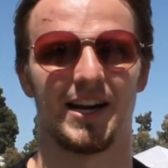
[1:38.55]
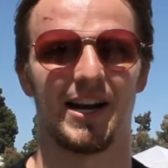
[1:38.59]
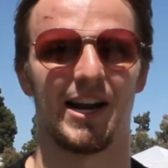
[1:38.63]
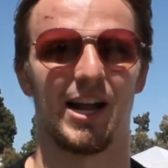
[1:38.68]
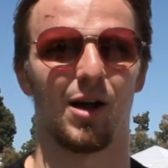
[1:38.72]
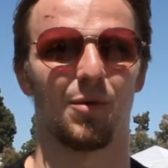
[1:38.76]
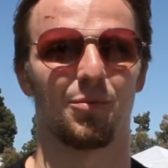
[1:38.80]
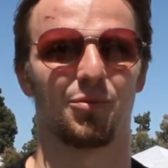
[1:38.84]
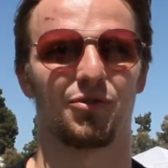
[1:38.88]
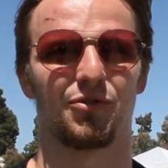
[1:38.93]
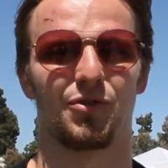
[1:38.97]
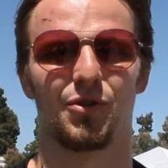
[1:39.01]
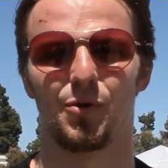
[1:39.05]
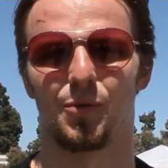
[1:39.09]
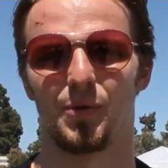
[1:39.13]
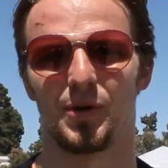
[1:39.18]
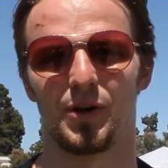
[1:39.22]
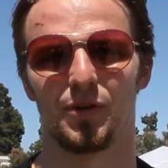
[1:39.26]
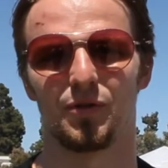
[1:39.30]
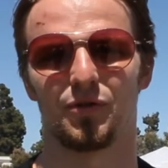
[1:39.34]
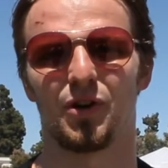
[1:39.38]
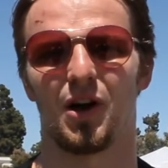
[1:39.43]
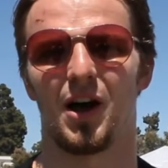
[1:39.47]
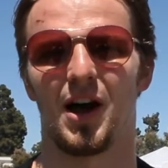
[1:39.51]
and it helps too
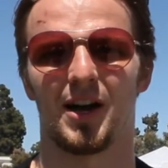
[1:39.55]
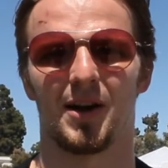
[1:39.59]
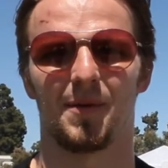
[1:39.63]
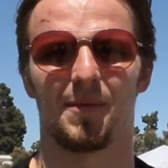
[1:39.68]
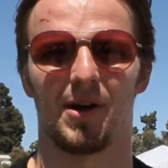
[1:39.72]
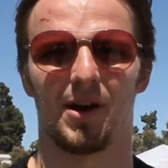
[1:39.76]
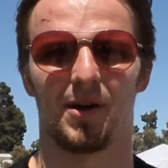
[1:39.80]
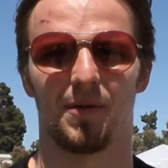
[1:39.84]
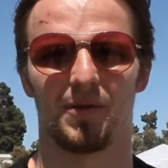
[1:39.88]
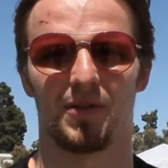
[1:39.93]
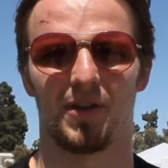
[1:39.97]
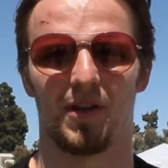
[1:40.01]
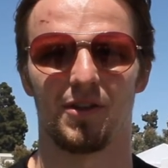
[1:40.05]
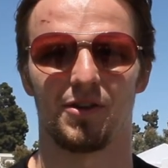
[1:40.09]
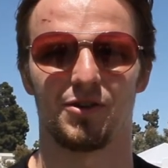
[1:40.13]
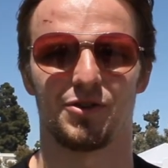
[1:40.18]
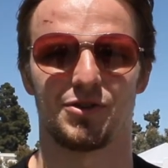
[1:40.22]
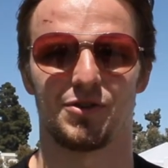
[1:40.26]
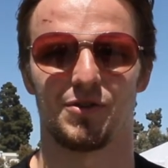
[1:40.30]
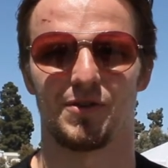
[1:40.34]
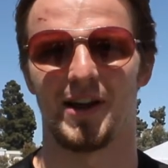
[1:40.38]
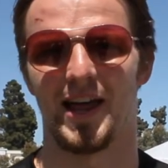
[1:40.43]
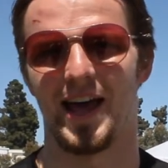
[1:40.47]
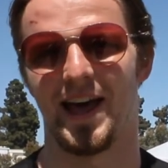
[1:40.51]
when you talk about it with other
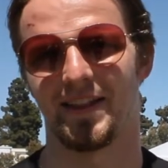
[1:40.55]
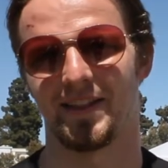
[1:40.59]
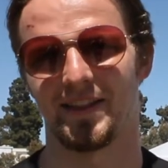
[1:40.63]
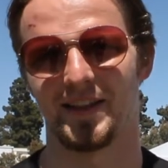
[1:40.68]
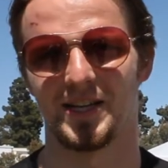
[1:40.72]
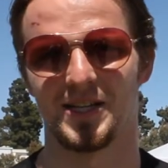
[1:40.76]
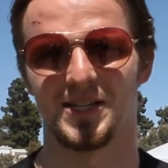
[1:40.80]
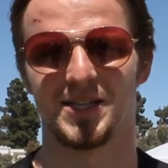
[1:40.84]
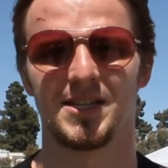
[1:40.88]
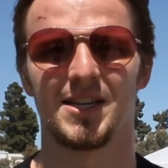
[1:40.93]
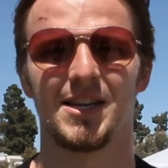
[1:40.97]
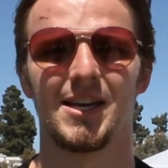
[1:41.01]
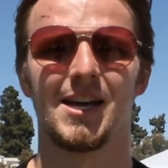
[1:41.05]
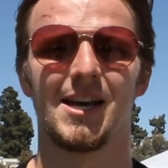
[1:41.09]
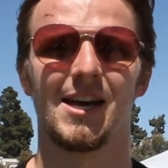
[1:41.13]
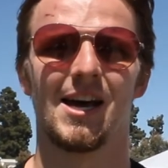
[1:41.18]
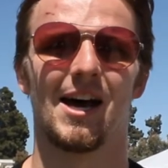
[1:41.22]
student athletes.